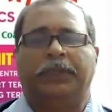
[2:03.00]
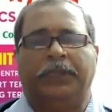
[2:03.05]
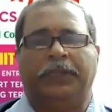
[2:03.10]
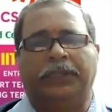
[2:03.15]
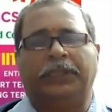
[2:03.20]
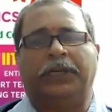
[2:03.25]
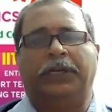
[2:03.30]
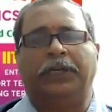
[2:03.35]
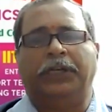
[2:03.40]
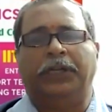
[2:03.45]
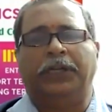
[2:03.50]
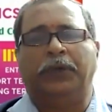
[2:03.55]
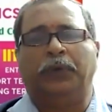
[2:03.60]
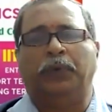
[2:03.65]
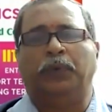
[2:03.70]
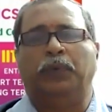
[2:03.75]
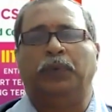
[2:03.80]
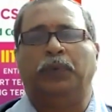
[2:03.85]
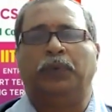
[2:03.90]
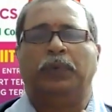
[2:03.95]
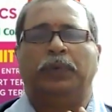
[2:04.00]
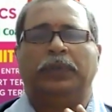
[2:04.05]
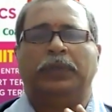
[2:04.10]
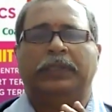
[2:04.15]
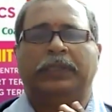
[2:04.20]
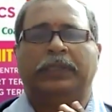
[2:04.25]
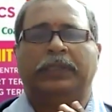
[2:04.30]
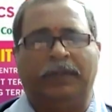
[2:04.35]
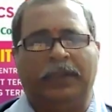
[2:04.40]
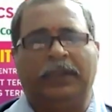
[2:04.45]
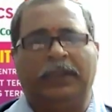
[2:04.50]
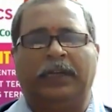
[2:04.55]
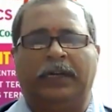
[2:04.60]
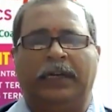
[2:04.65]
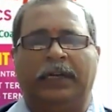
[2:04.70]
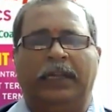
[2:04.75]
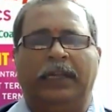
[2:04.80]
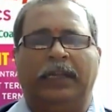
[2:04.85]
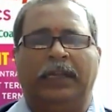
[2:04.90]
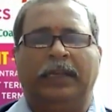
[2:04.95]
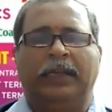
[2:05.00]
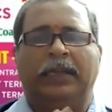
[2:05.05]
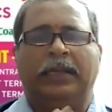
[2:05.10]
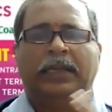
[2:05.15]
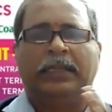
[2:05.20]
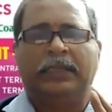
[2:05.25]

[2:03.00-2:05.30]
6:30 to 7:30,